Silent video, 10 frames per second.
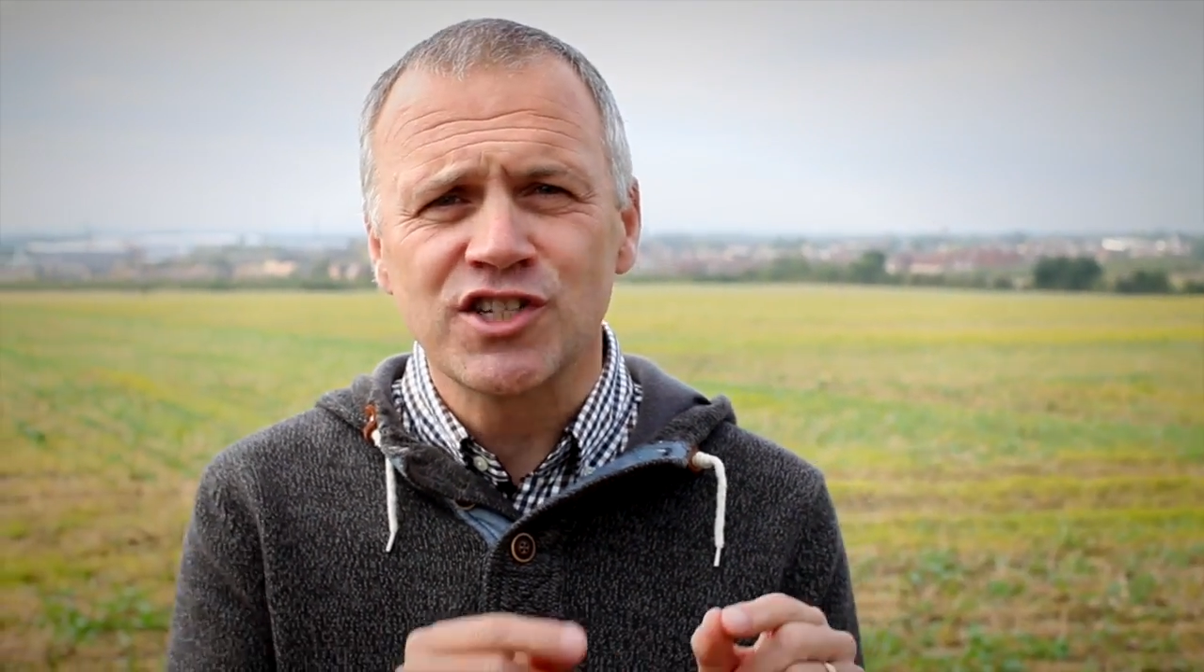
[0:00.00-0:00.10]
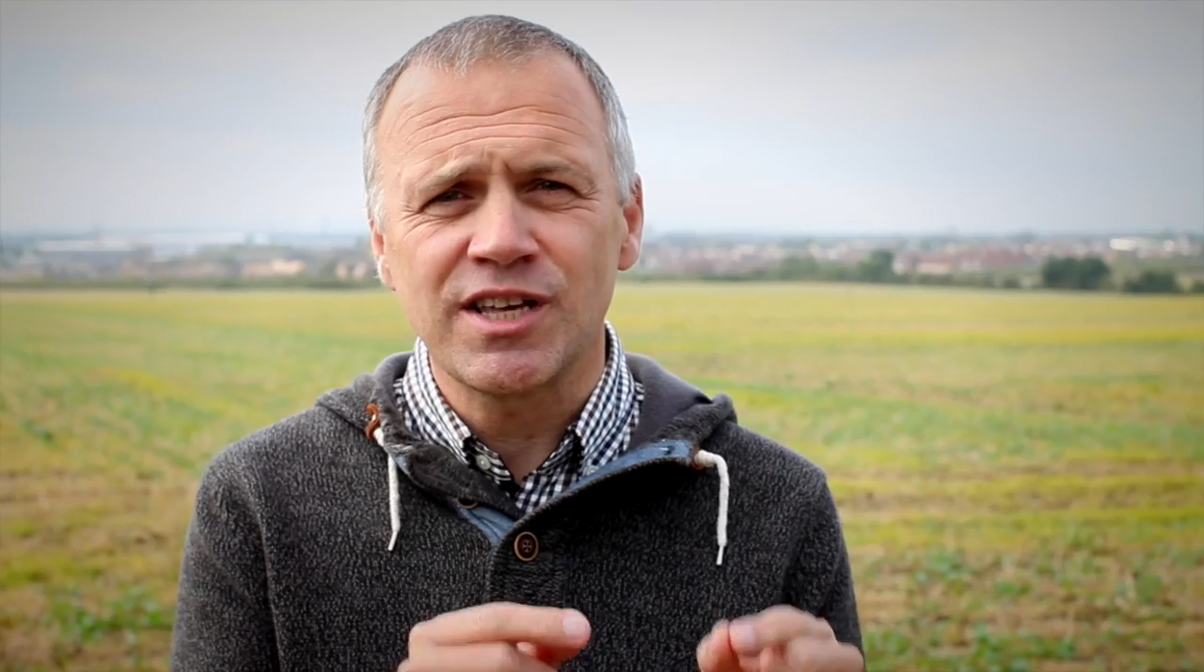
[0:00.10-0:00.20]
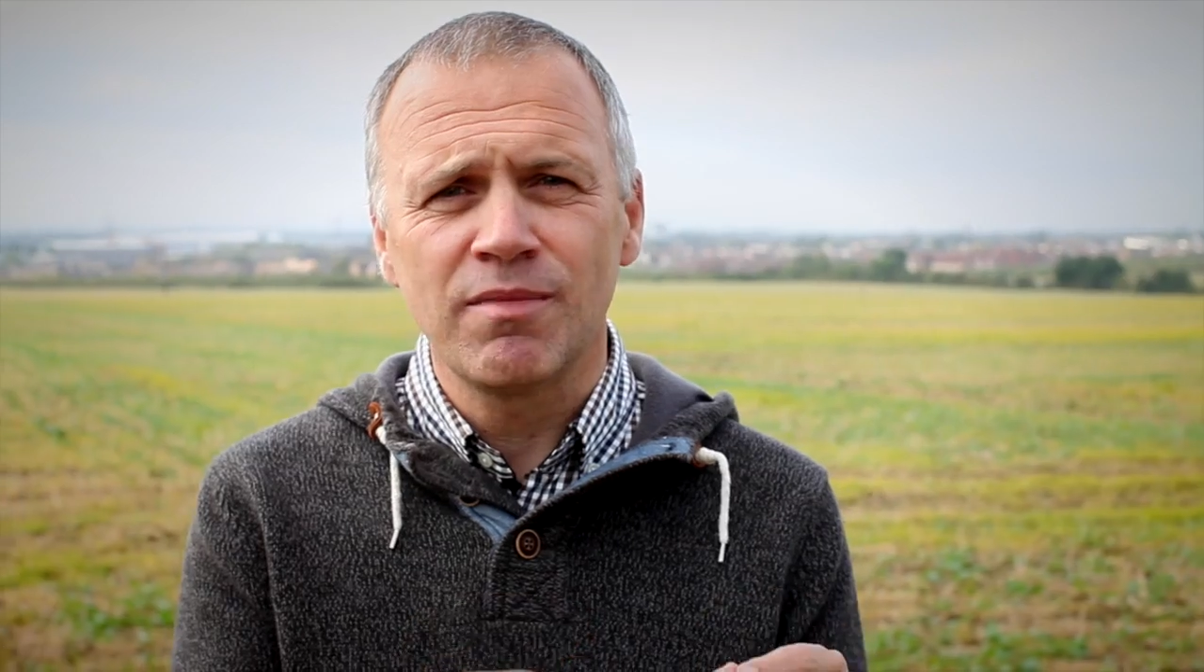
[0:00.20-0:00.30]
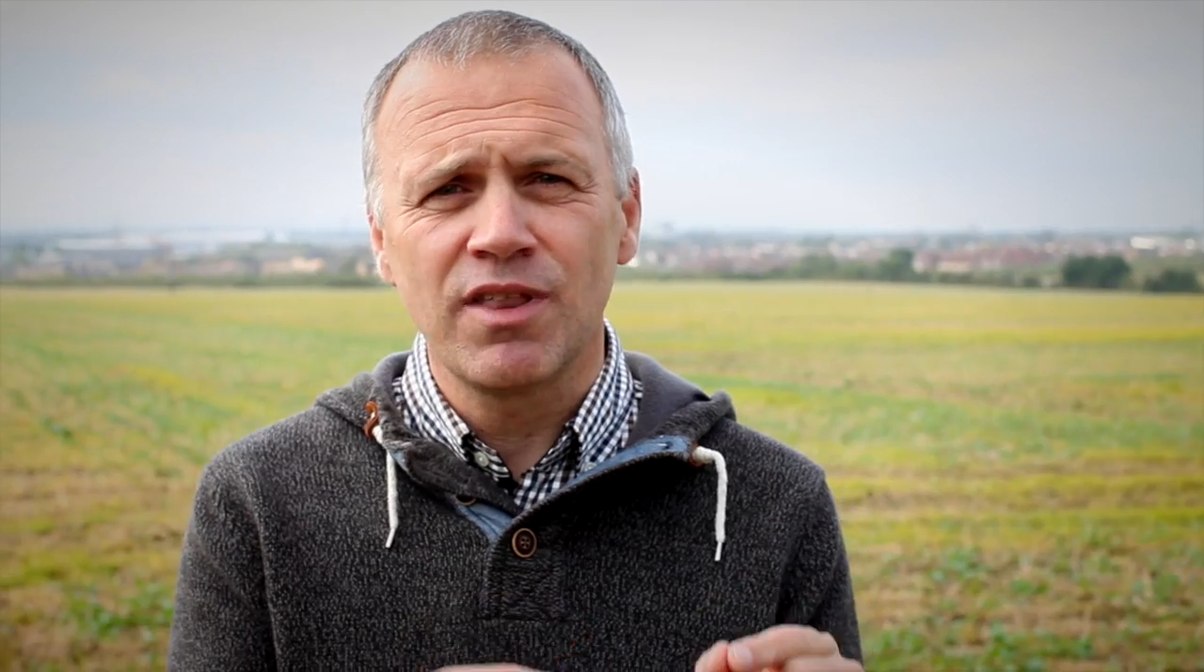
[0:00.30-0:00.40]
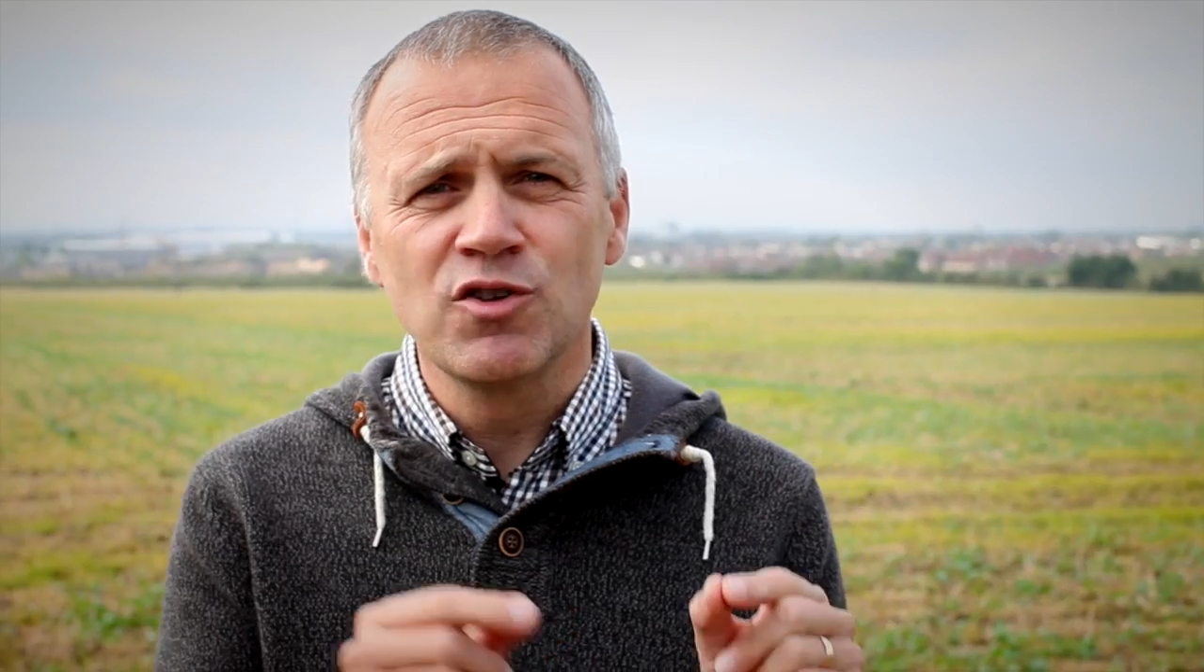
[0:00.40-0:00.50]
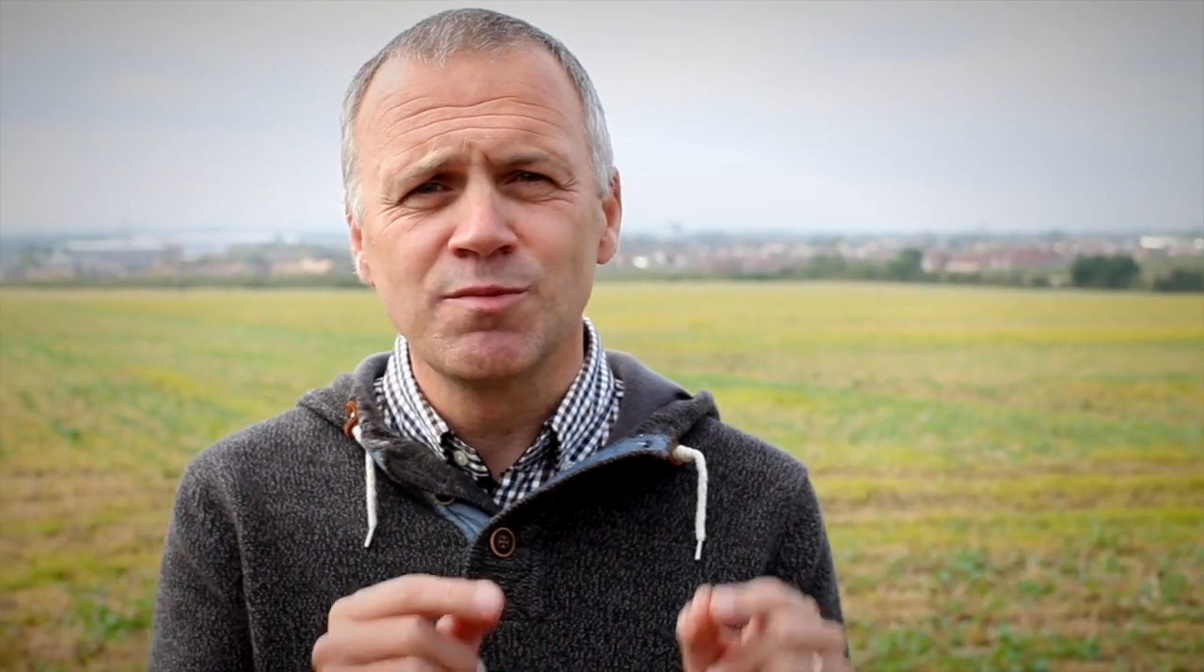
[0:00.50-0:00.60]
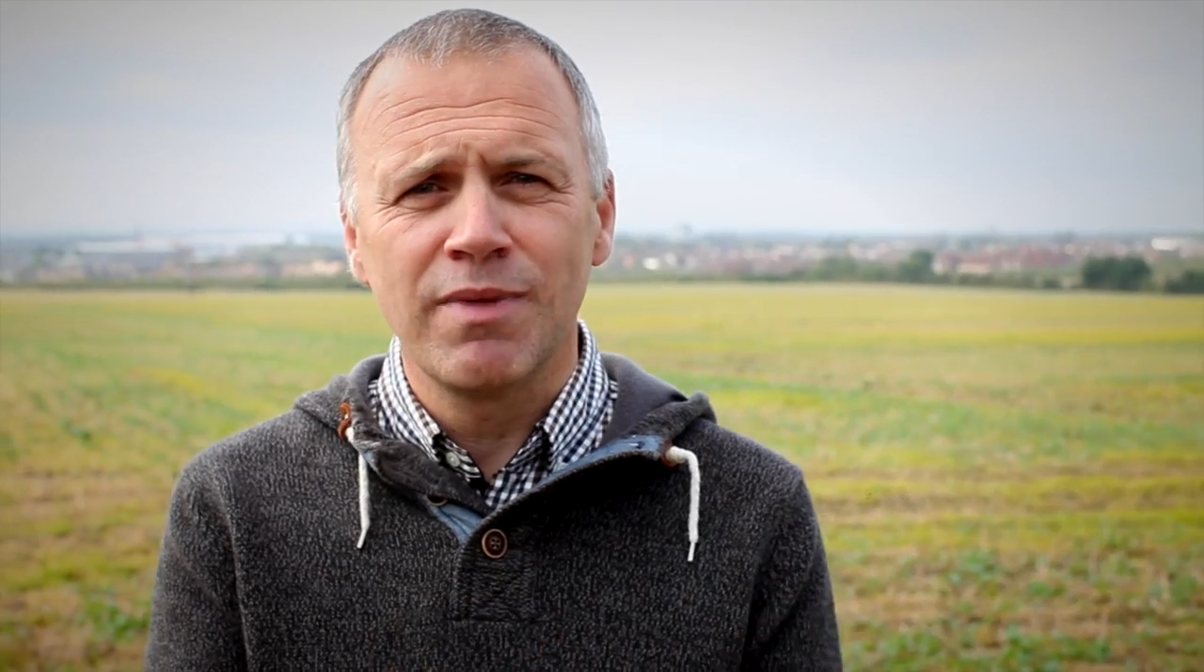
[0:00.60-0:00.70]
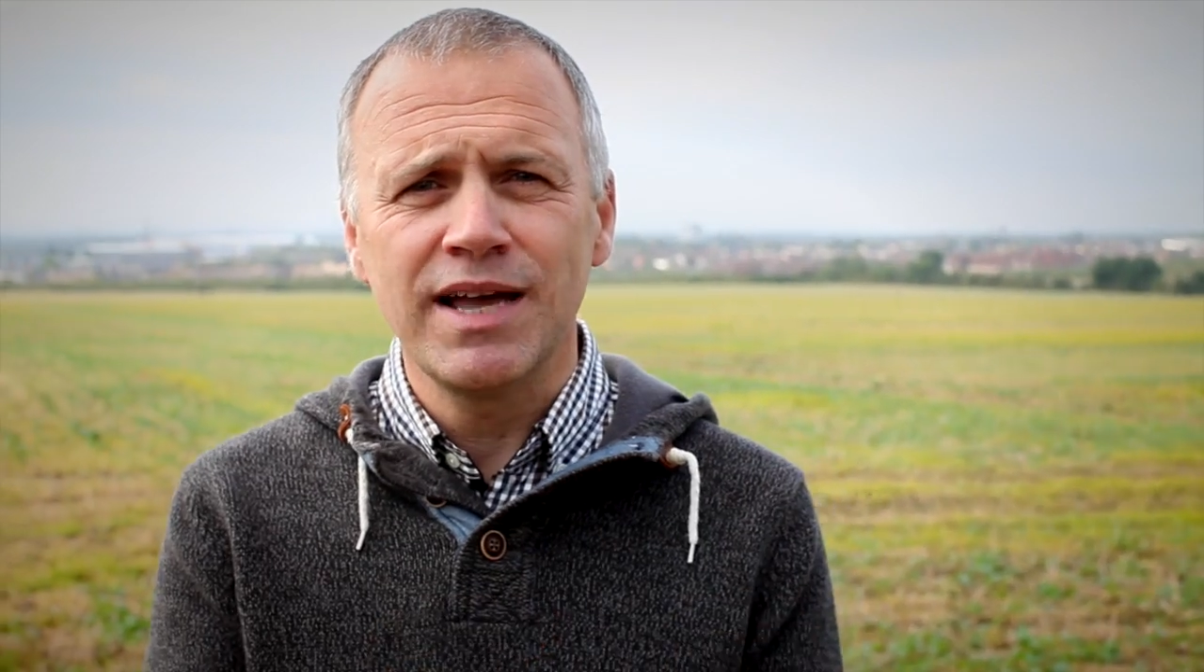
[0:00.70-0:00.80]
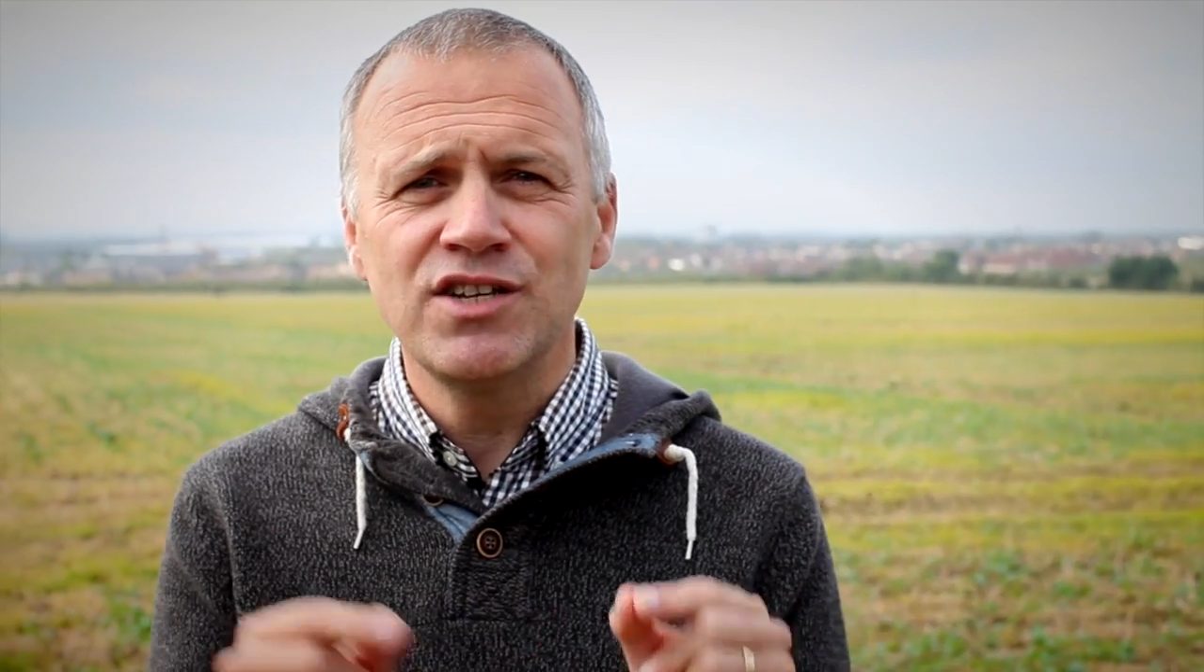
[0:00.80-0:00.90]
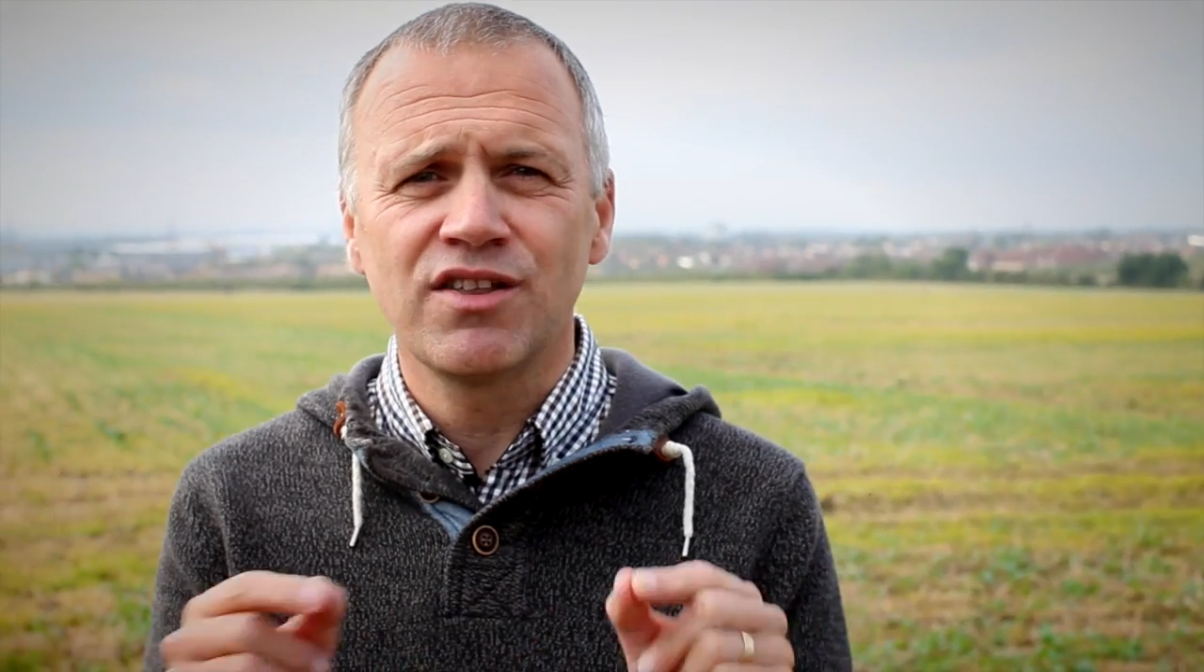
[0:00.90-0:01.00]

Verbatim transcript: some of those major